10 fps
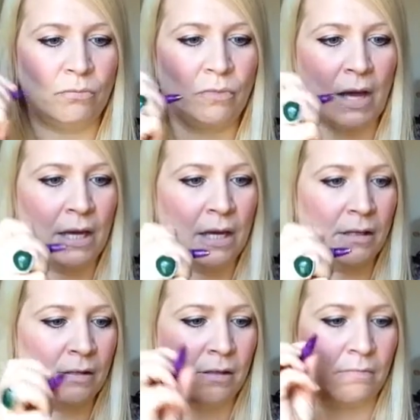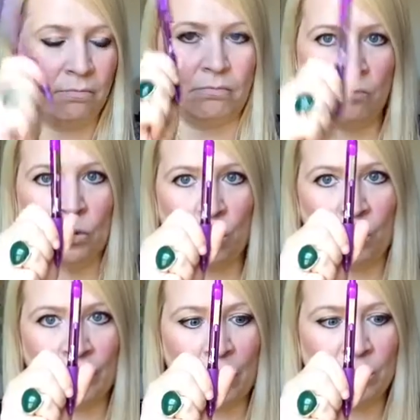that is the
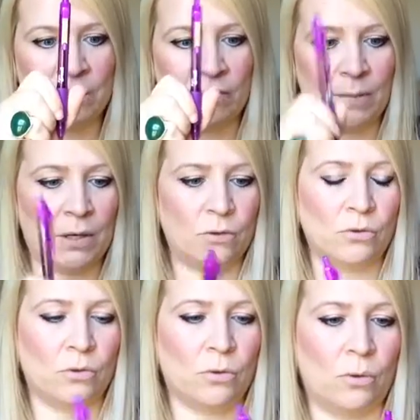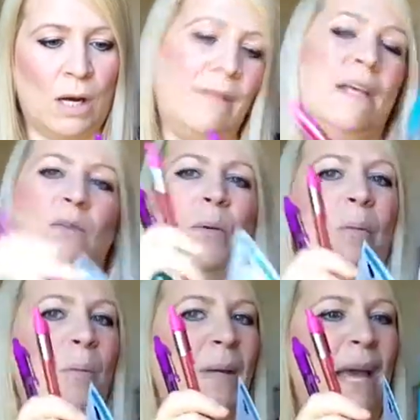one that will definitely be going to school, and these will
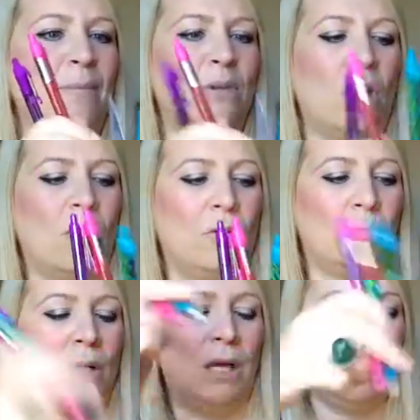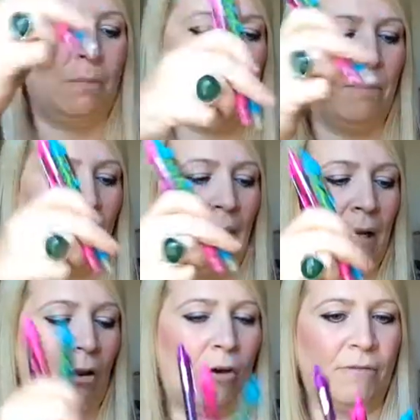probably be kept at home in my
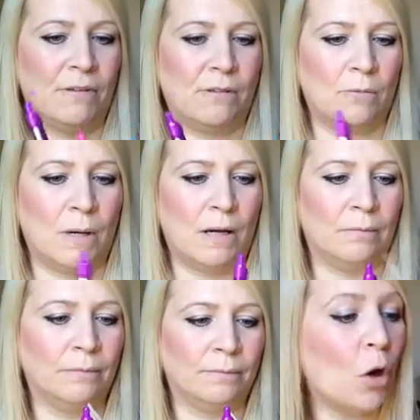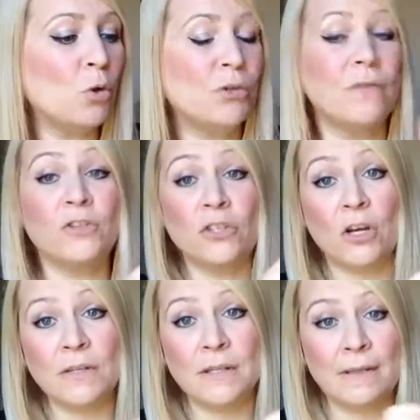little office as well. Also, I've just
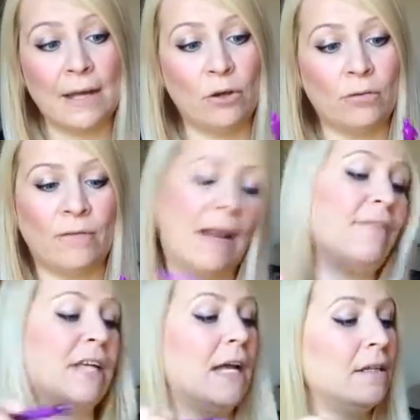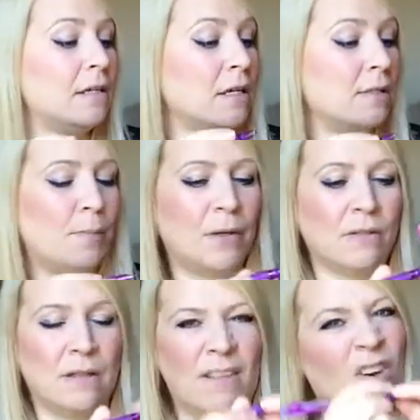noticed that they're good for left-handers, because
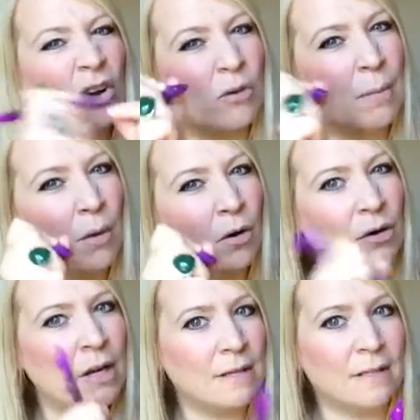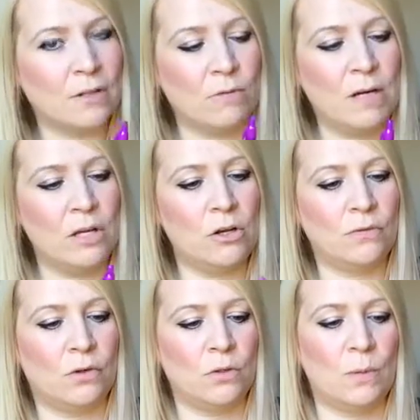I think they've got a grip on, so that's really
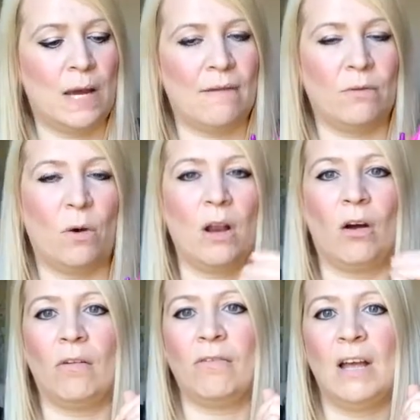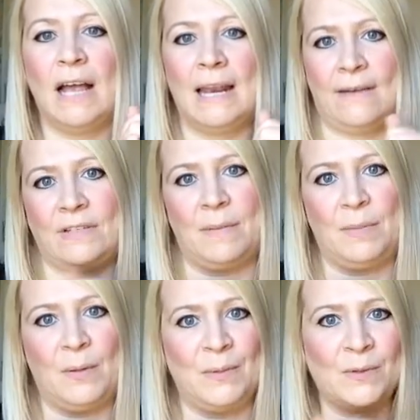useful, because we have quite a lot of left-hand
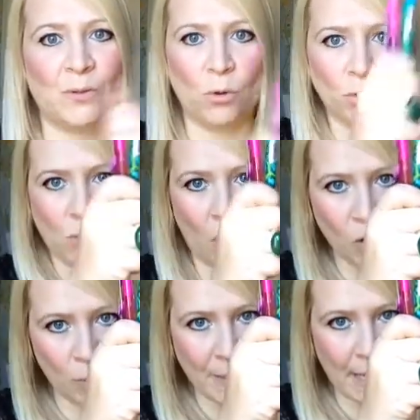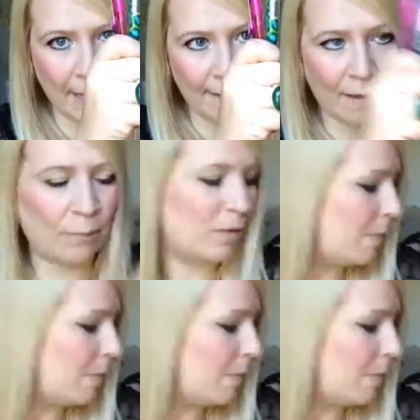pupils at school, so I shall be taking them with